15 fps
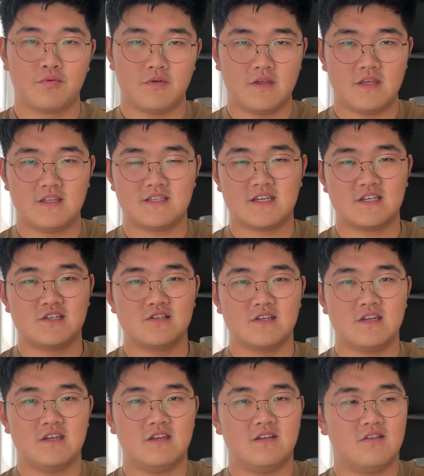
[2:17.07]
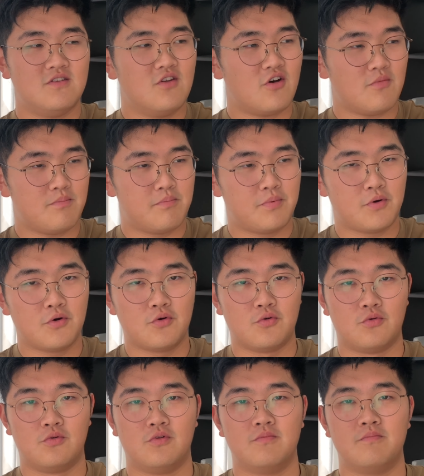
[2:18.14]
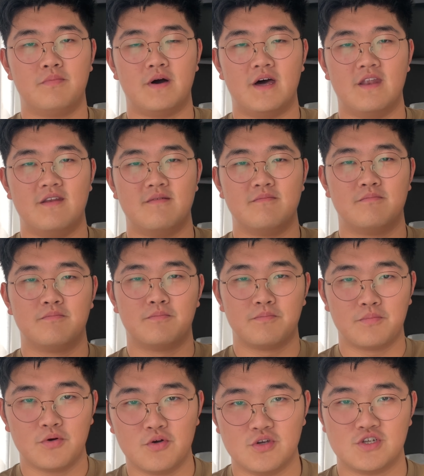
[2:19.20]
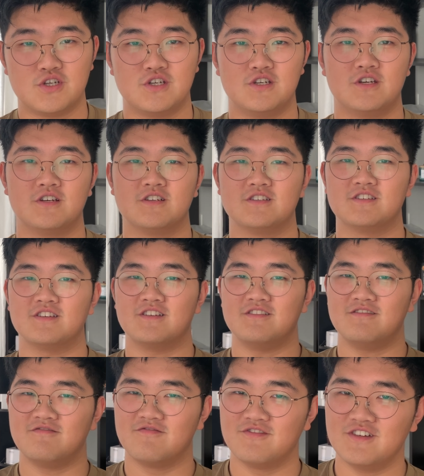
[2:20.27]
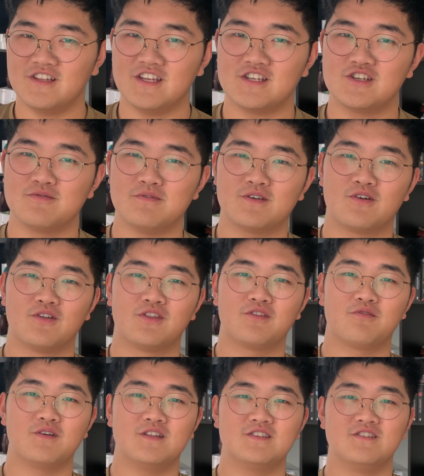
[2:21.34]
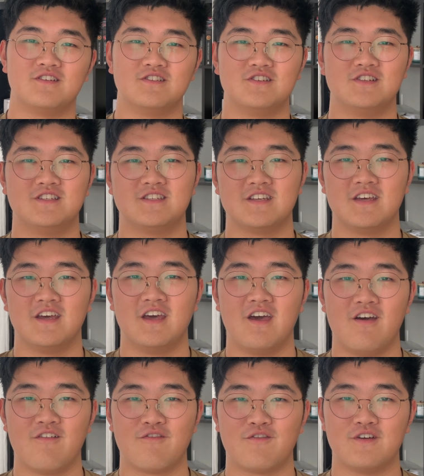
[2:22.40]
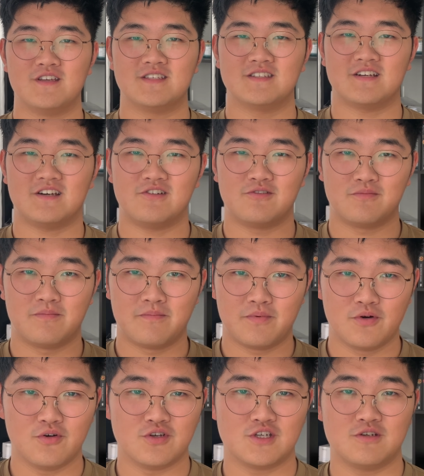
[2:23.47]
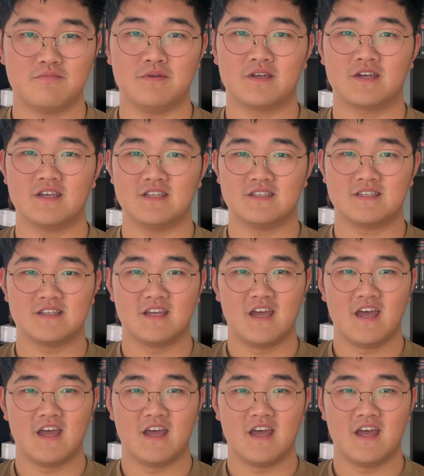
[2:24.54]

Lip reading: it's actually not pull, but push. So really it should be called 3 200s freestyle push, because